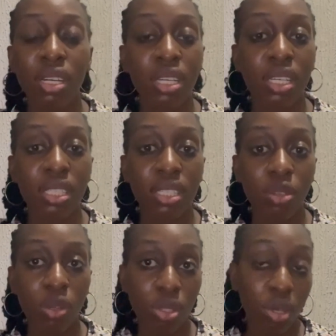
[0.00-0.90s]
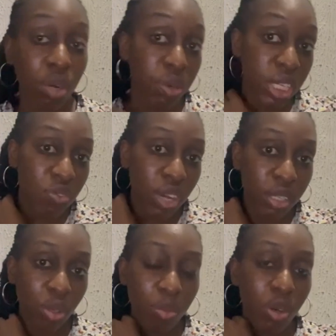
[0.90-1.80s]
is also a risk
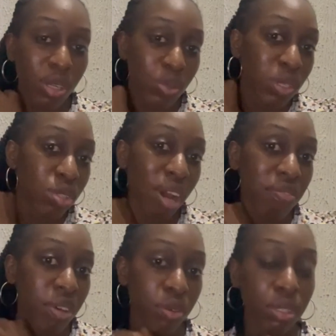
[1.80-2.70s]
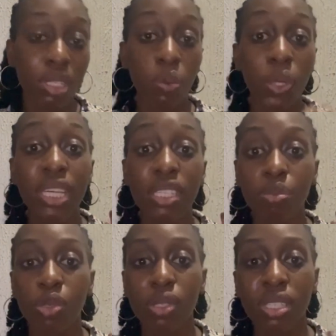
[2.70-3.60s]
factor, because once you have a weakened
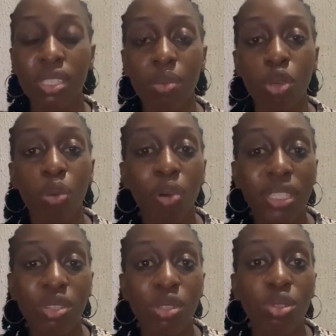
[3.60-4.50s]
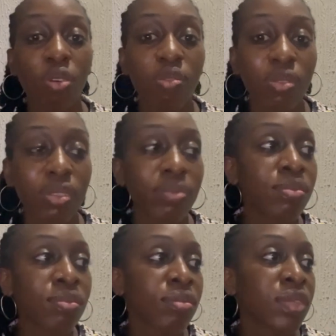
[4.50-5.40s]
immune system, your body does not even
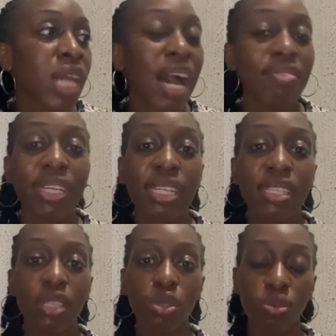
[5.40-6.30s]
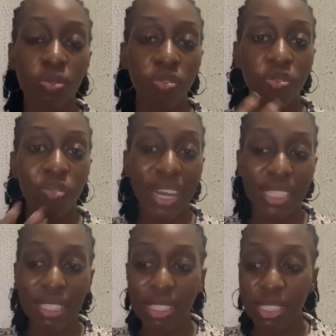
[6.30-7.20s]
have anything to
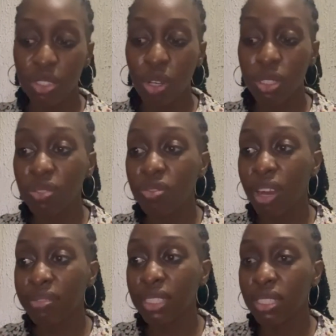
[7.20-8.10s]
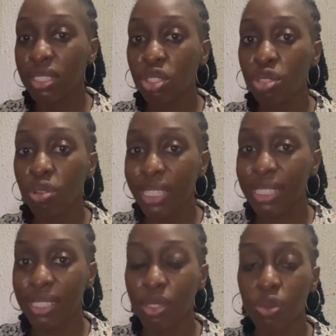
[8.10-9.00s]
fight, doesn't even have the
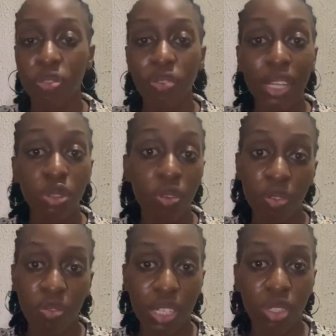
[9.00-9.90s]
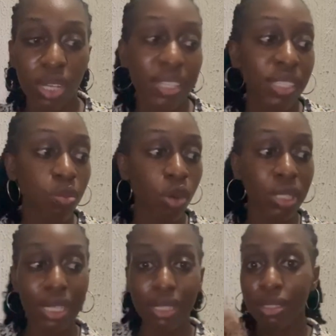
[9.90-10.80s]
strength to fight off infection. Any small
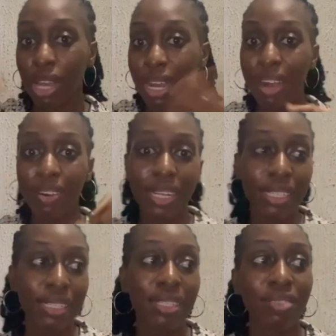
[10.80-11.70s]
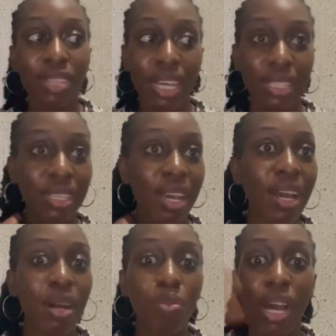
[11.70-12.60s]
thing, you're carrying it. If there's
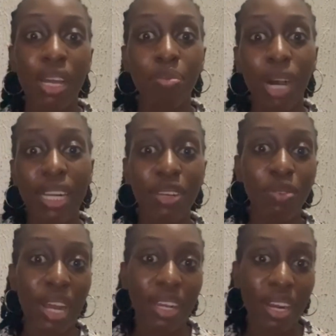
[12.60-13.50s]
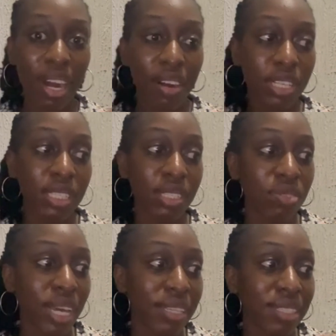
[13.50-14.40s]
malaria, you're carrying it. If
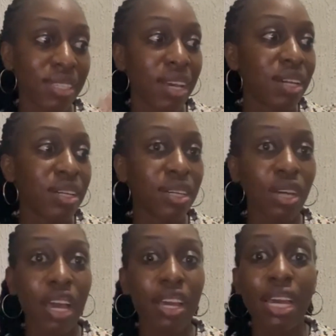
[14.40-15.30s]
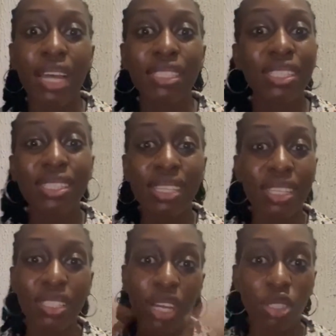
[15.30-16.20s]
there's
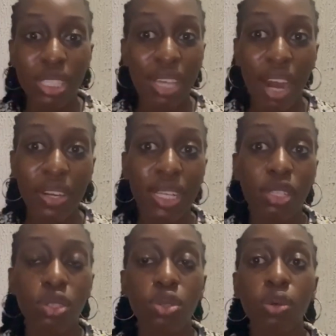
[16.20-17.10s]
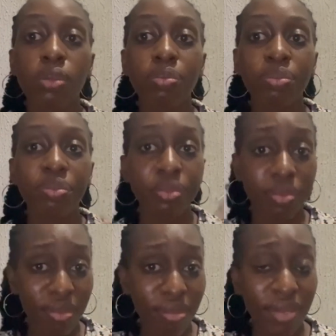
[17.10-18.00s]
anything, you're just carrying it. So
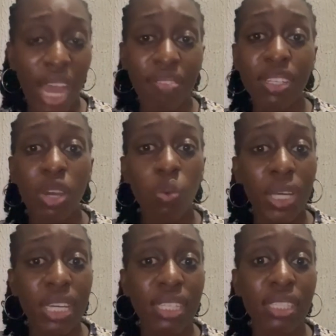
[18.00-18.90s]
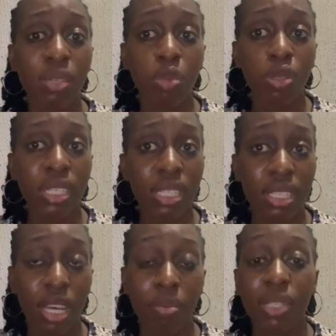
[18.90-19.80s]
having a weakened immune
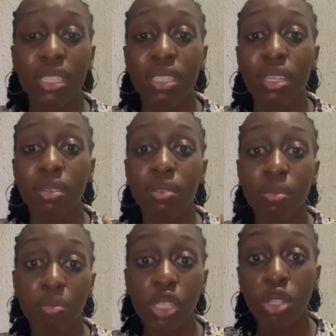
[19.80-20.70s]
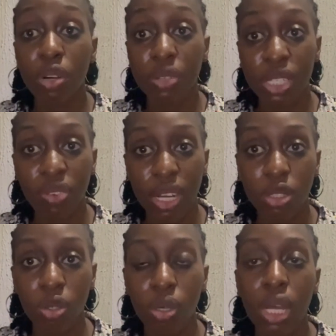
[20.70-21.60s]
system is a major risk
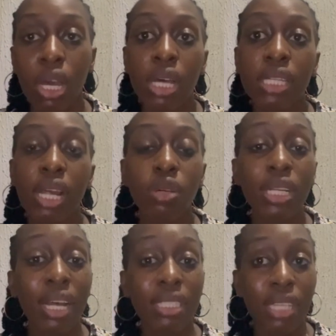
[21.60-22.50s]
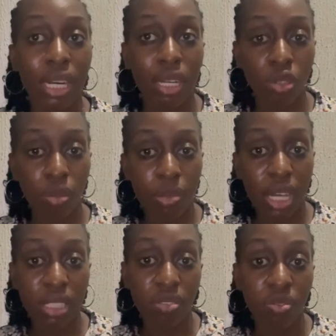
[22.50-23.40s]
factor. Then looking at the anatomy
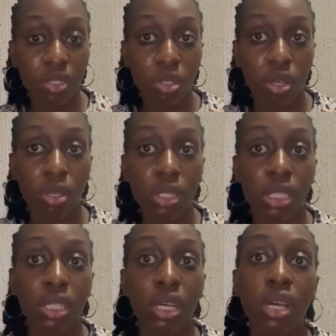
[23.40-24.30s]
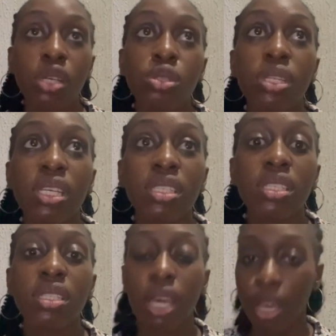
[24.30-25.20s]
and the physiology. So
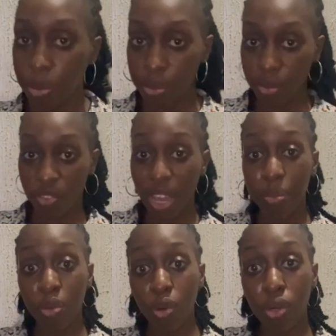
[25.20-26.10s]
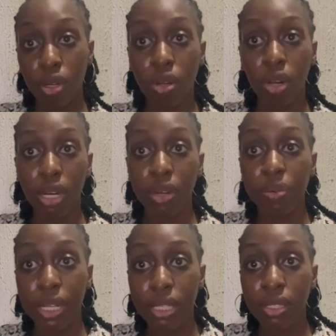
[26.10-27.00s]
this Vibrio
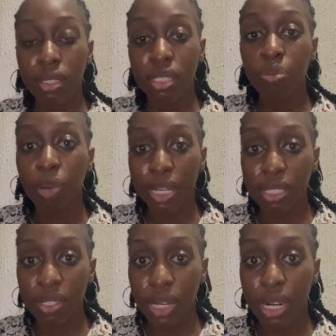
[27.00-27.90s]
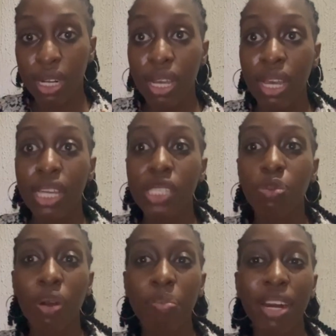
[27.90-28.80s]
cholerae, this bacteria, it
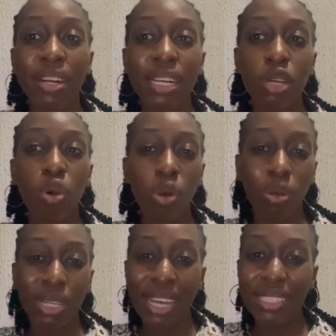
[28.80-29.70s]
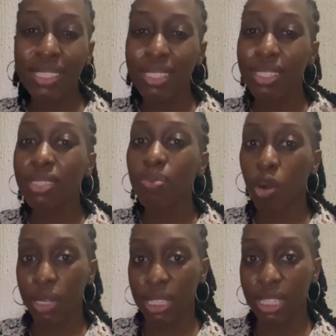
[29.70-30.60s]
primarily colonizes the
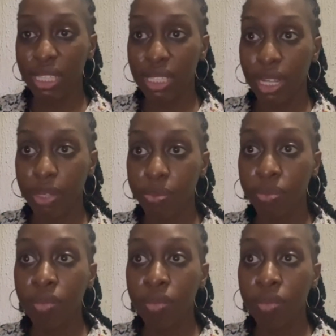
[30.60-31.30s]
small intestine.